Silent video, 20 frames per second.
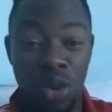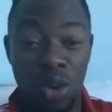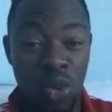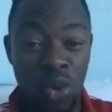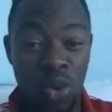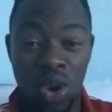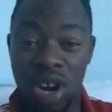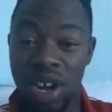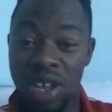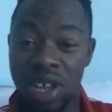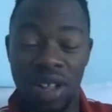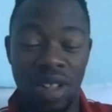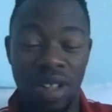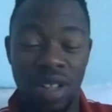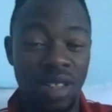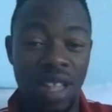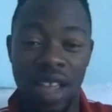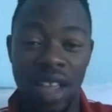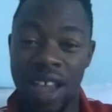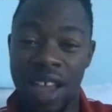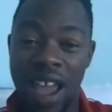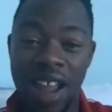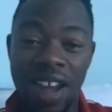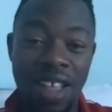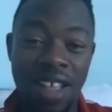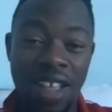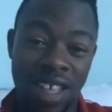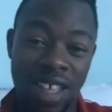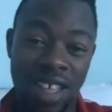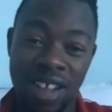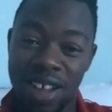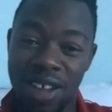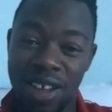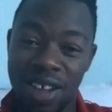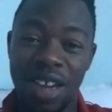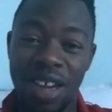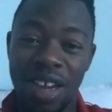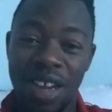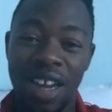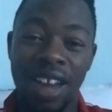coil, like anything that you
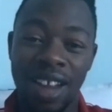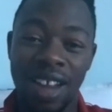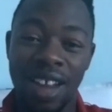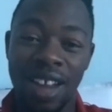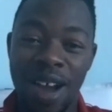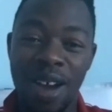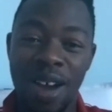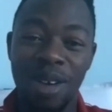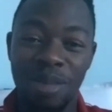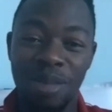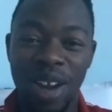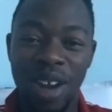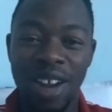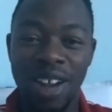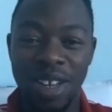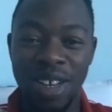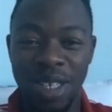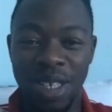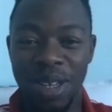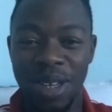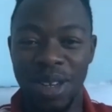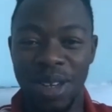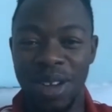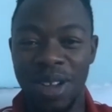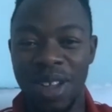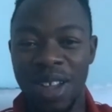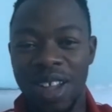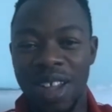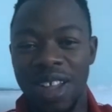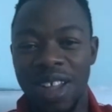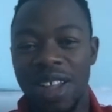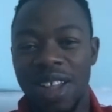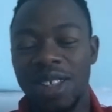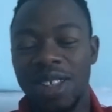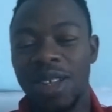need. I would bring it to you. I